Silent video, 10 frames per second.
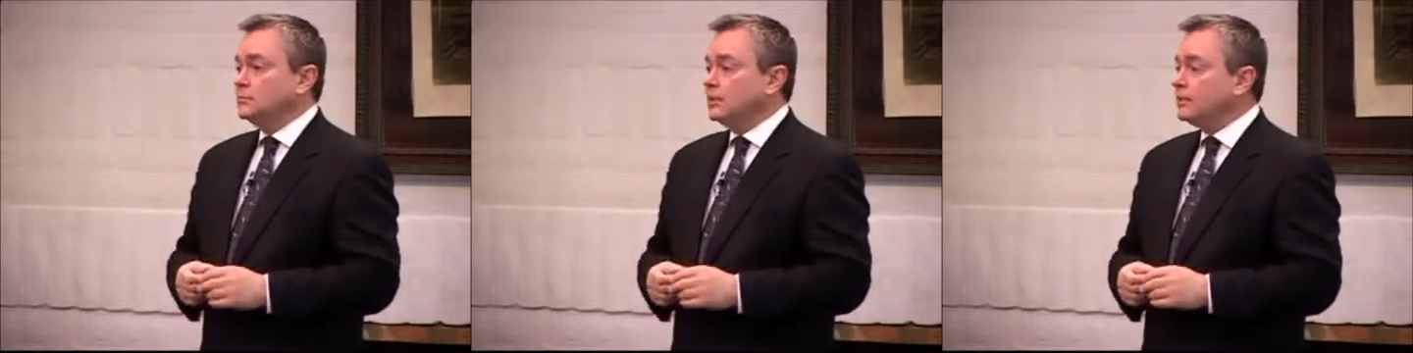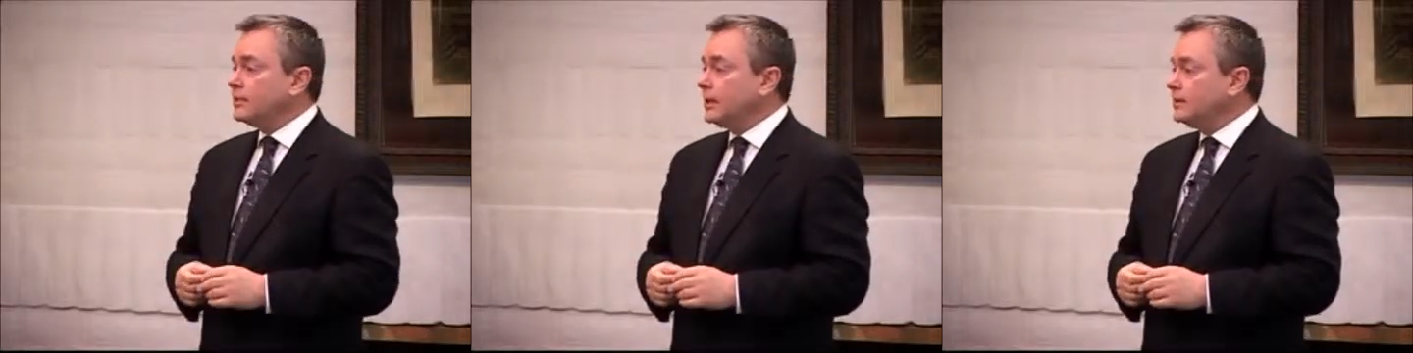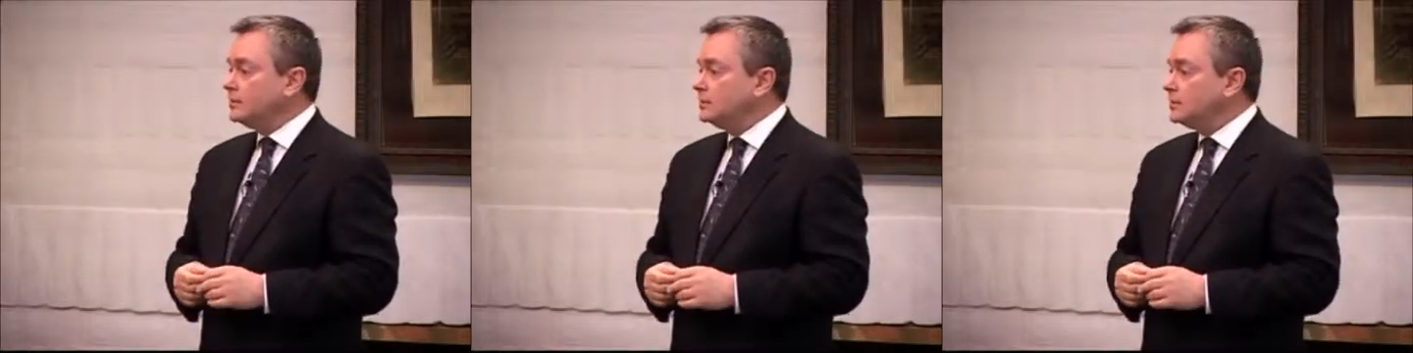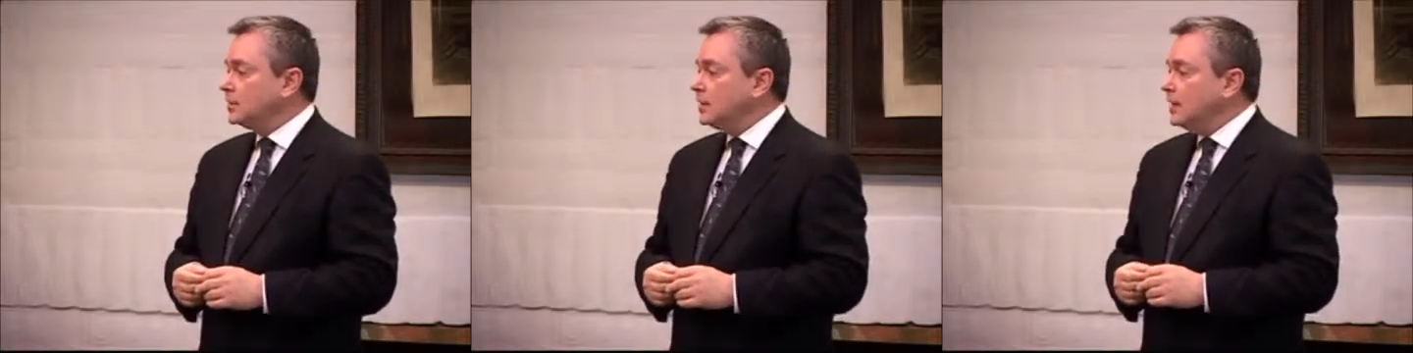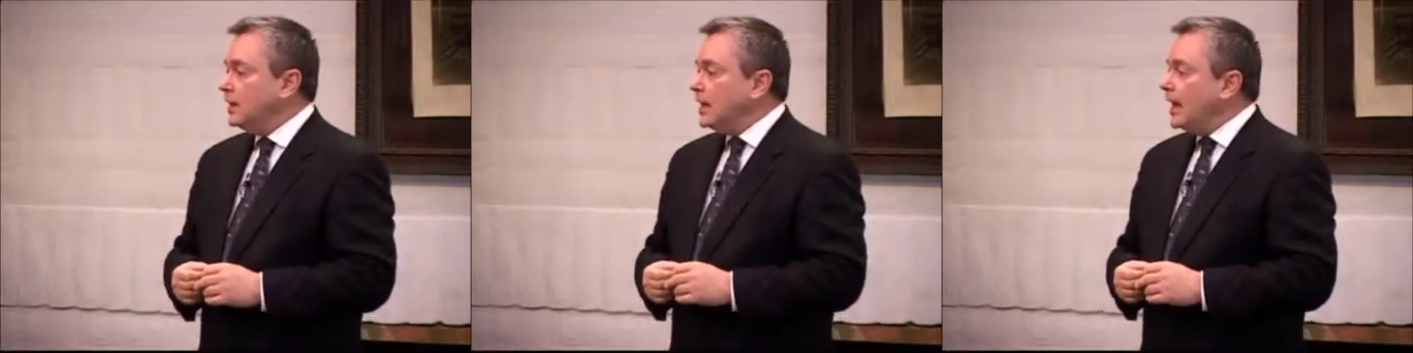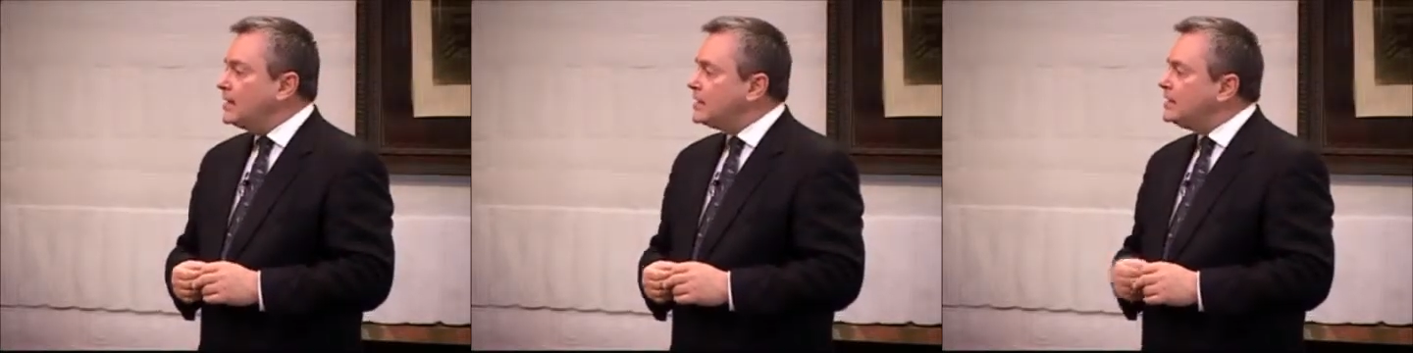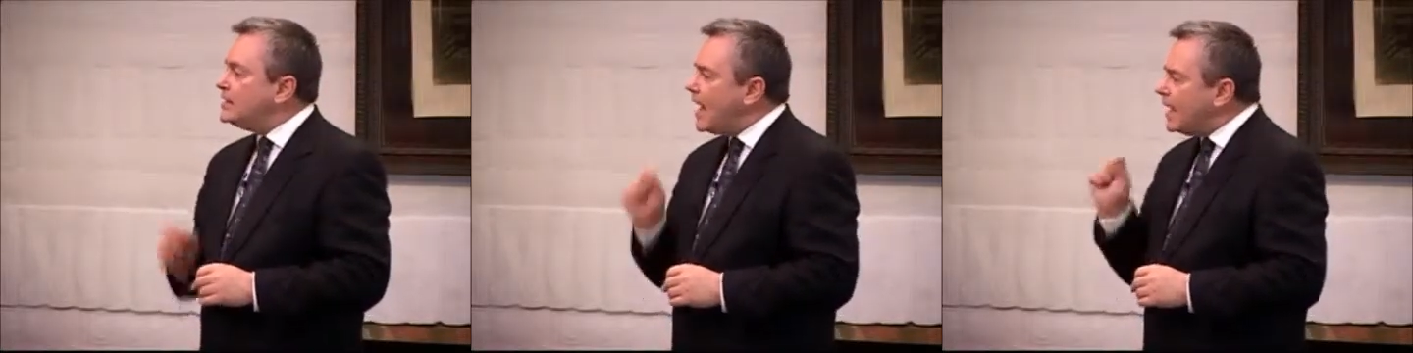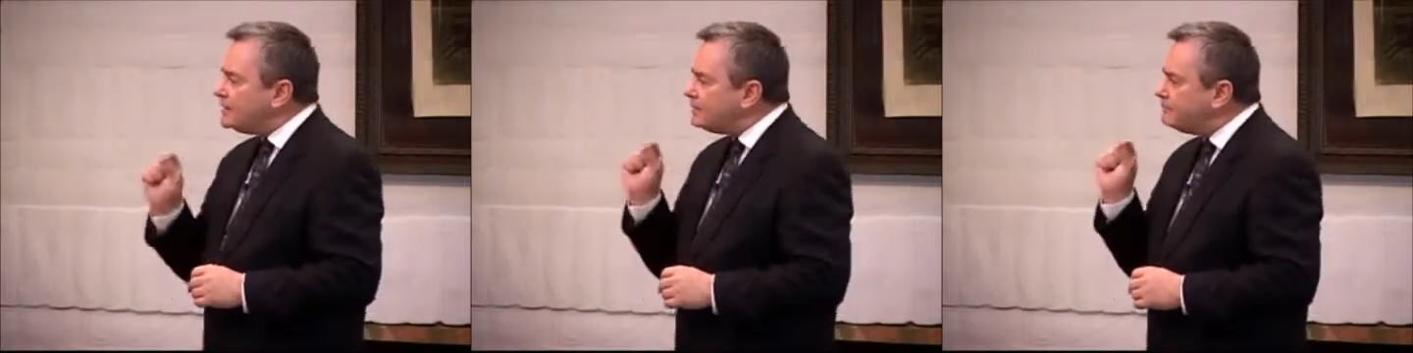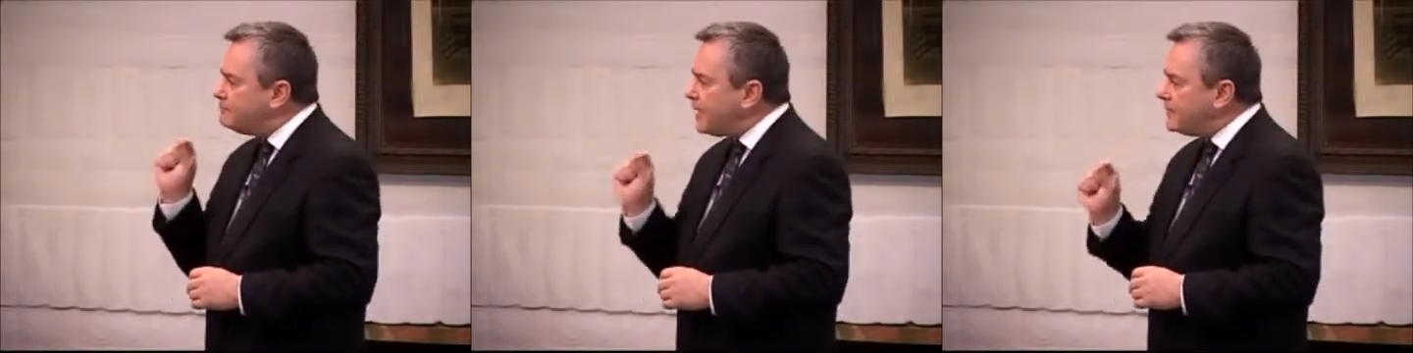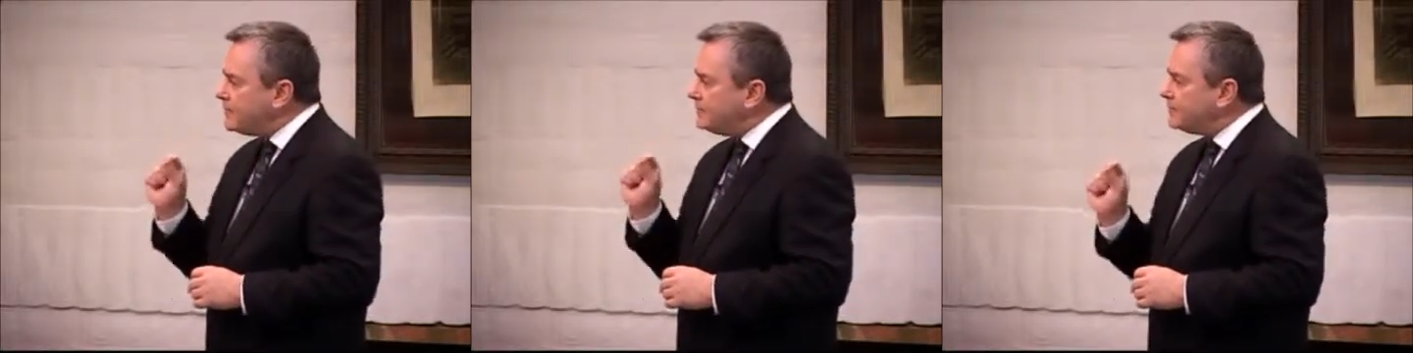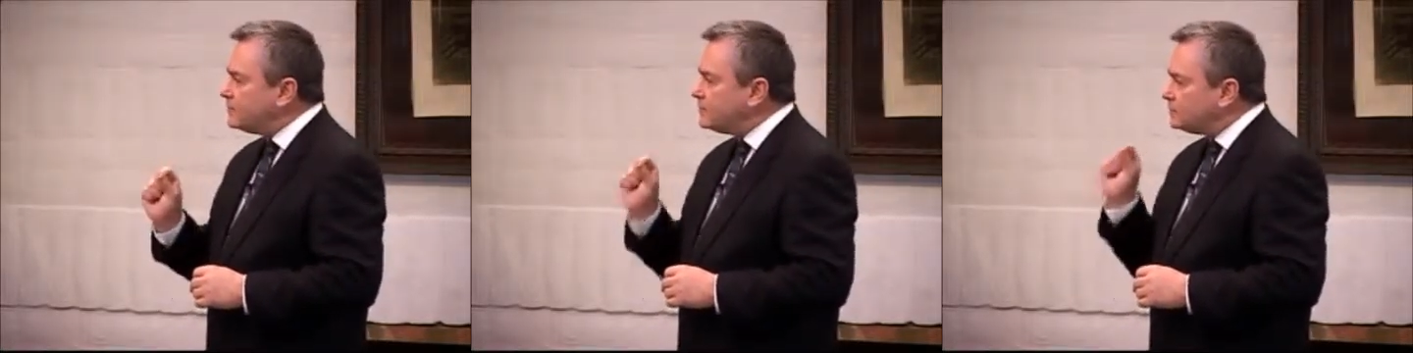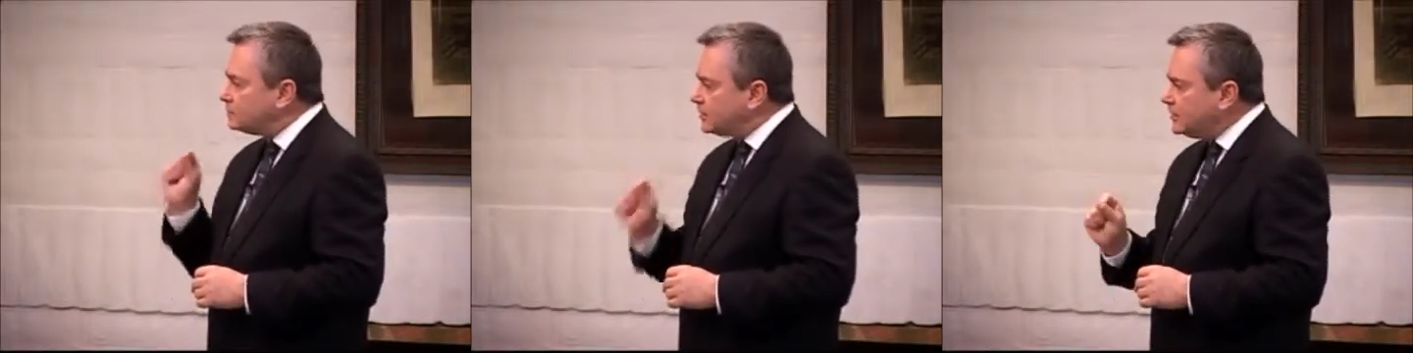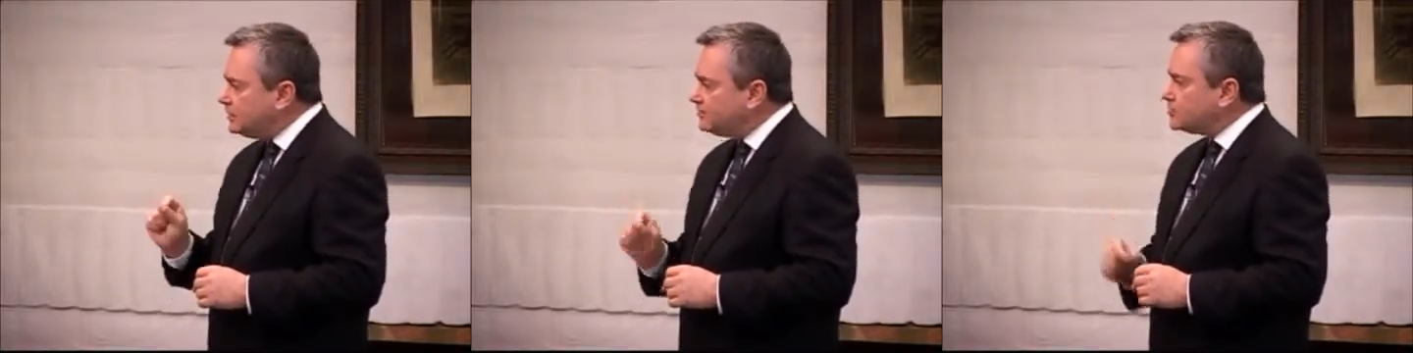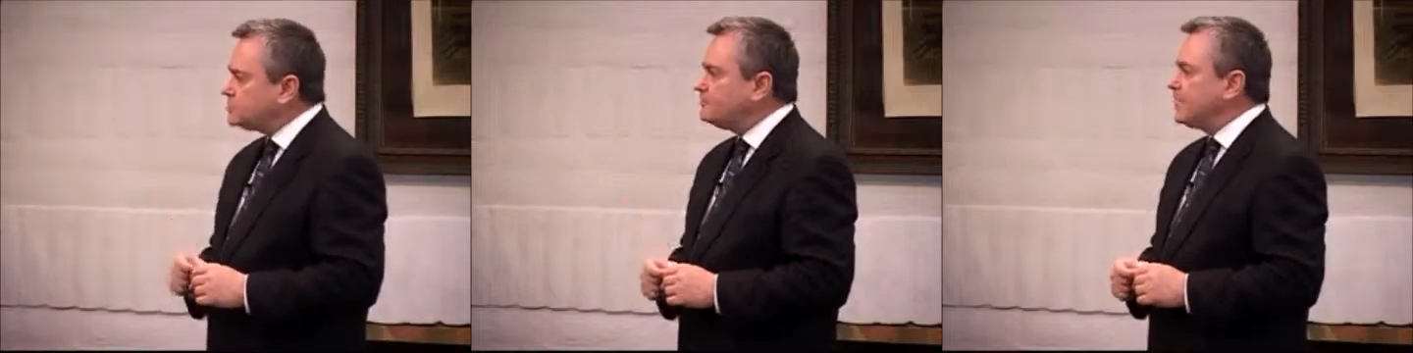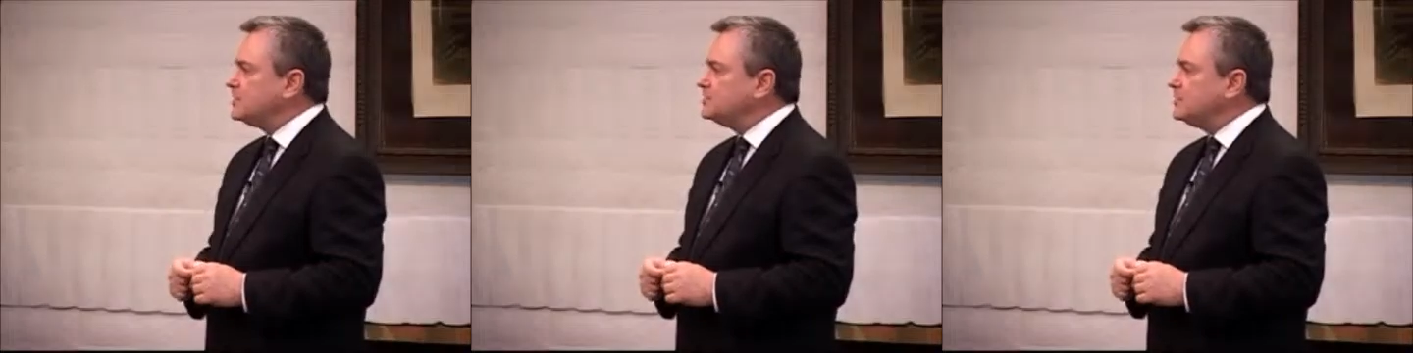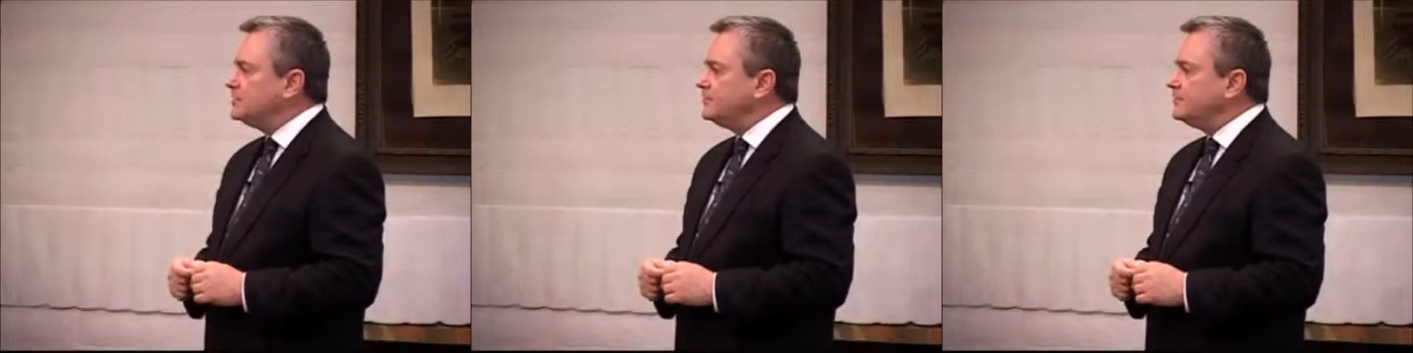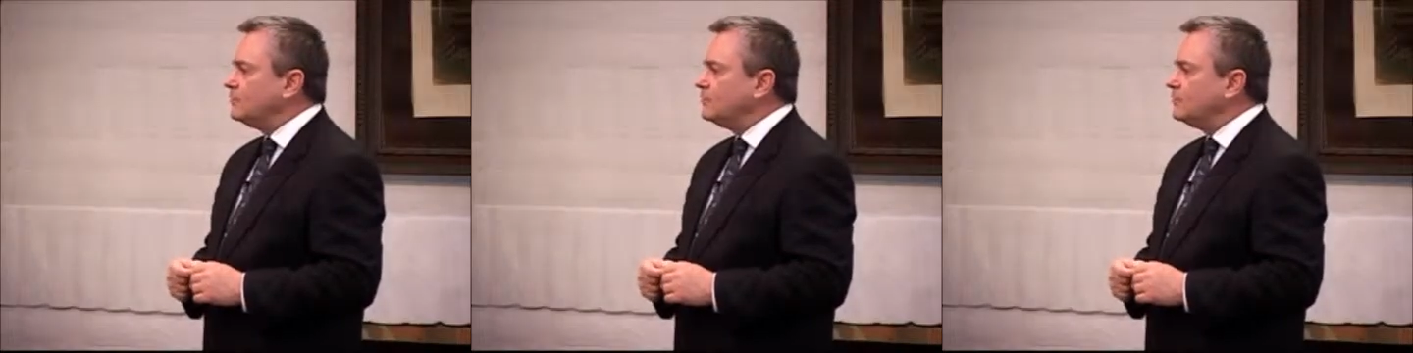Okay? And not money from a greed perspective,